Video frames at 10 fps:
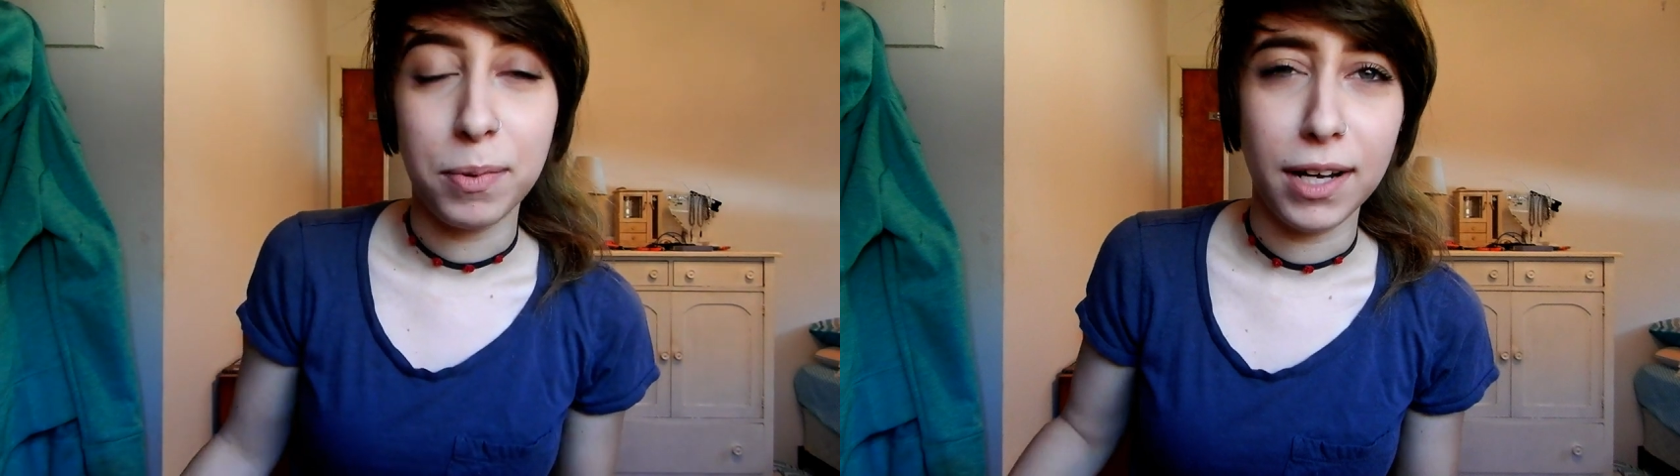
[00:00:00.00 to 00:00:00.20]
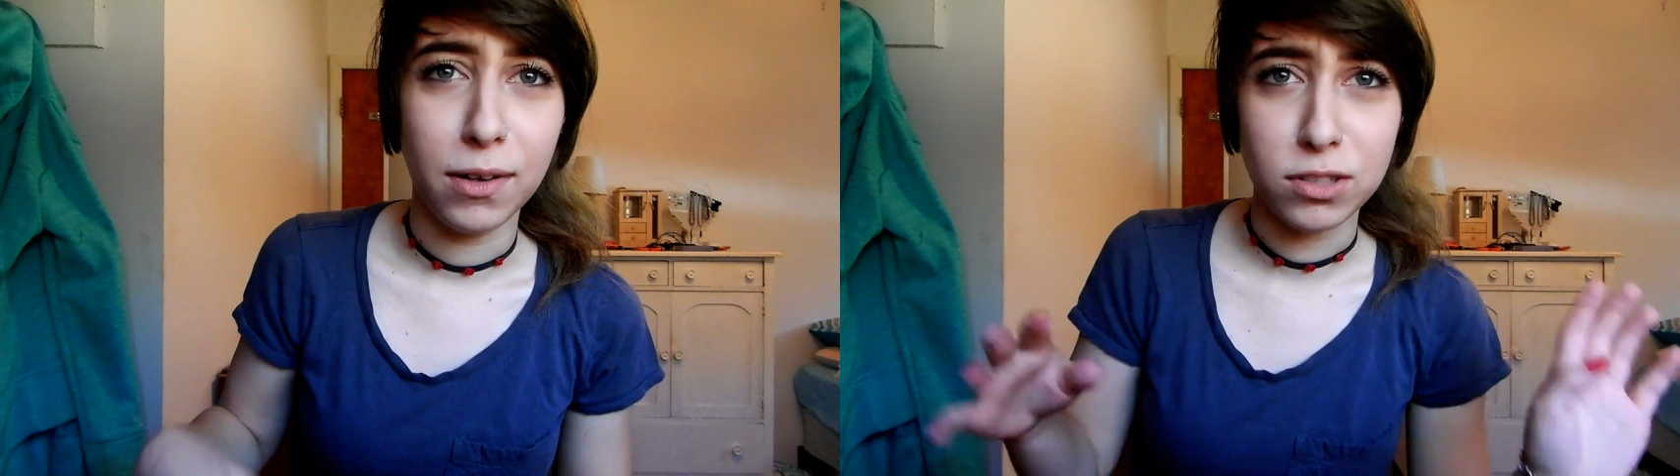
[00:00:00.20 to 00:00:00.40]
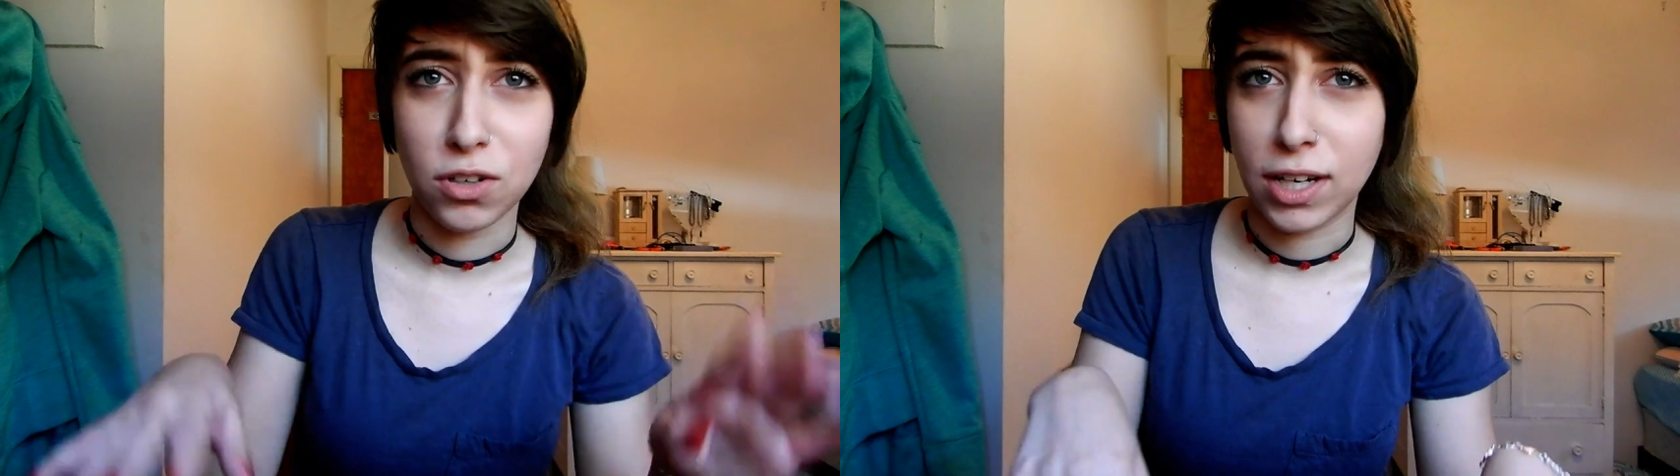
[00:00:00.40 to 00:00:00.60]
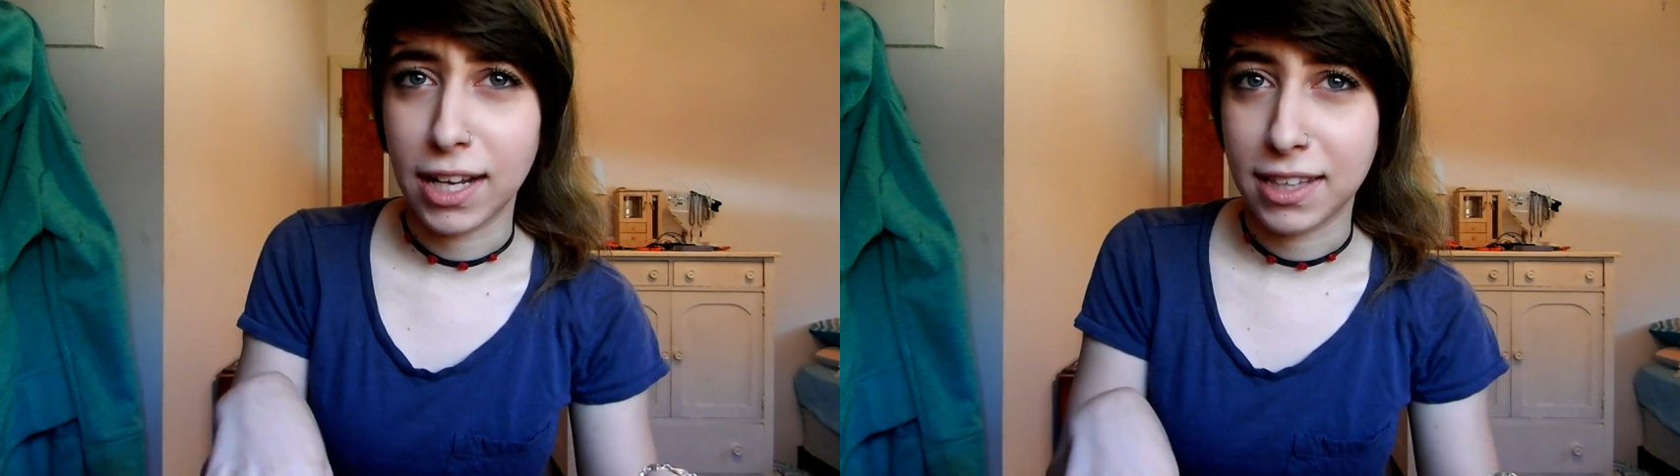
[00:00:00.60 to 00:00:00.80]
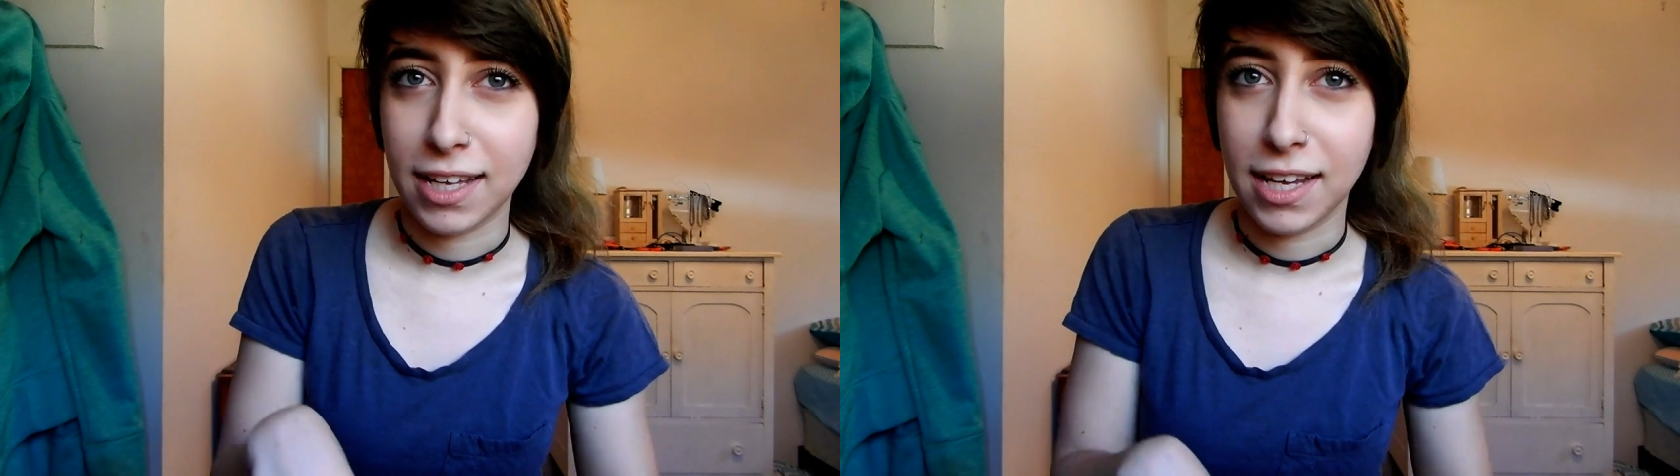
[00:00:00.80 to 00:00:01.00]
but it was
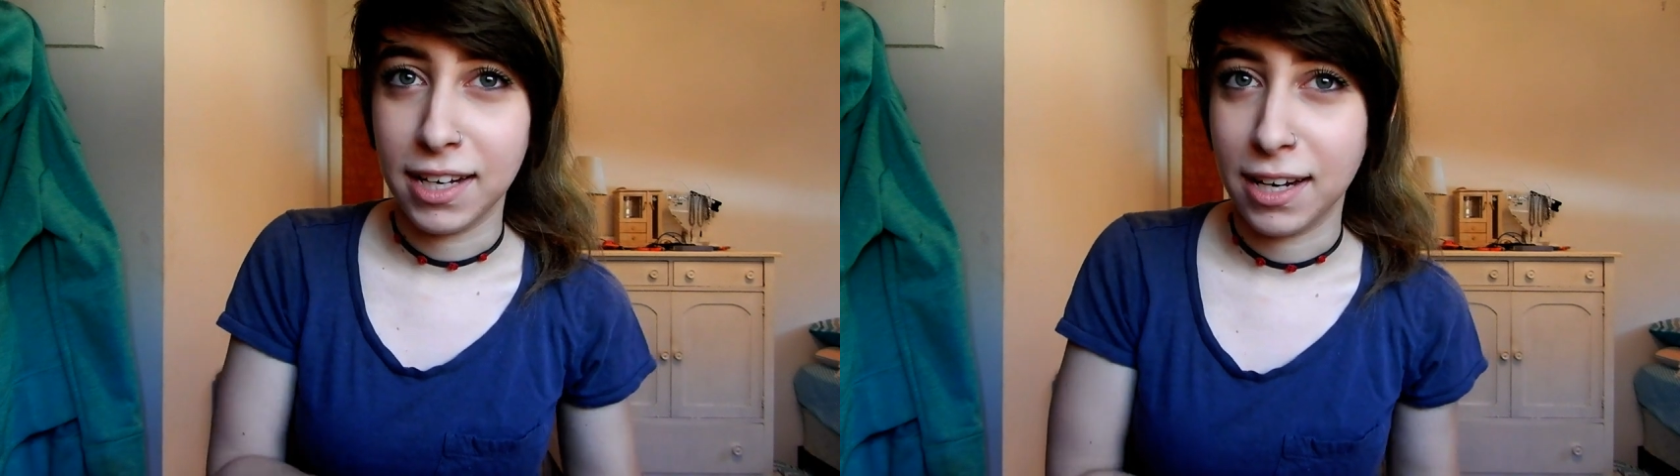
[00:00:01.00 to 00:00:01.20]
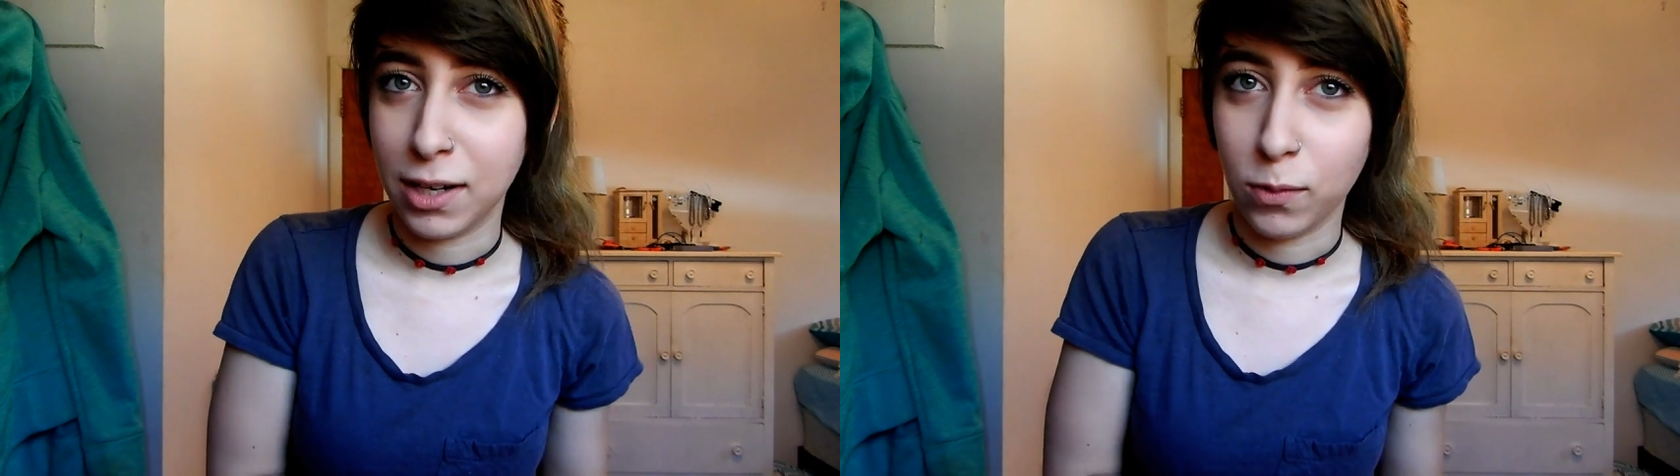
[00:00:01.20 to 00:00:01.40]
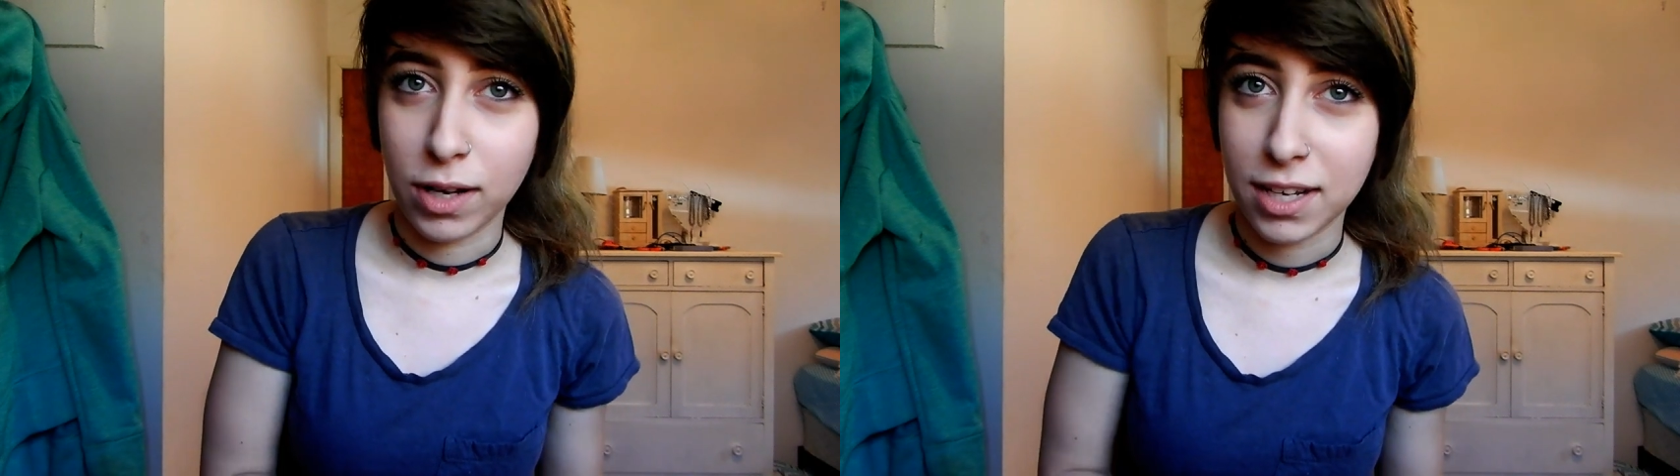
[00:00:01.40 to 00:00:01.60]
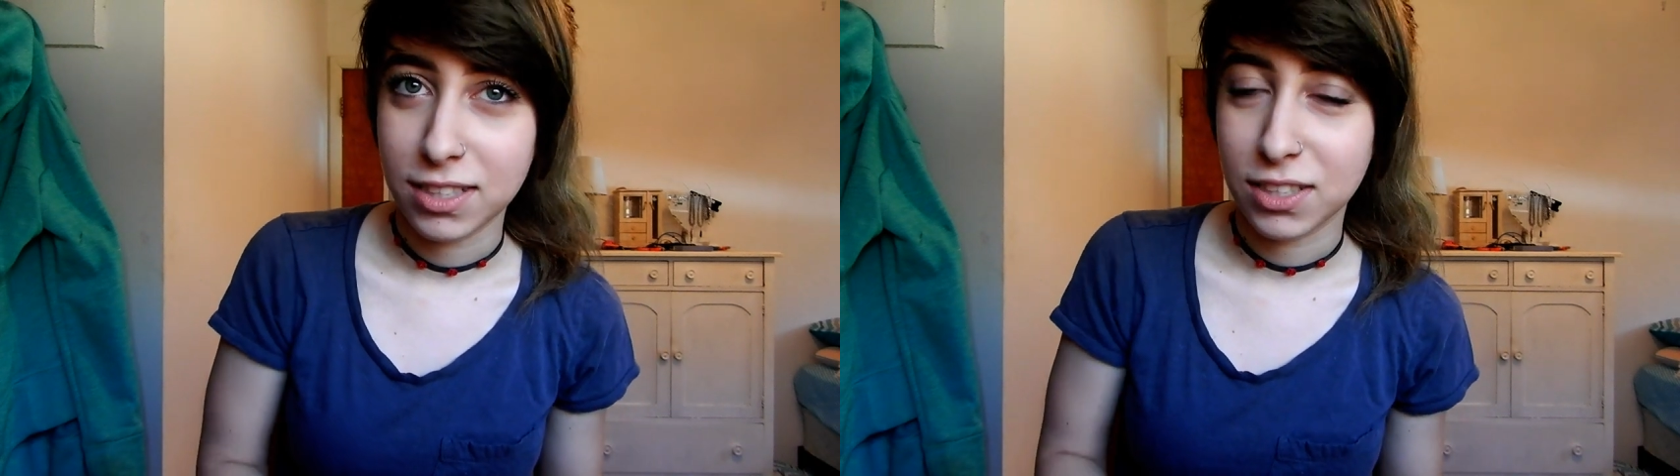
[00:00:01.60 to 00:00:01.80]
already at the end anyway,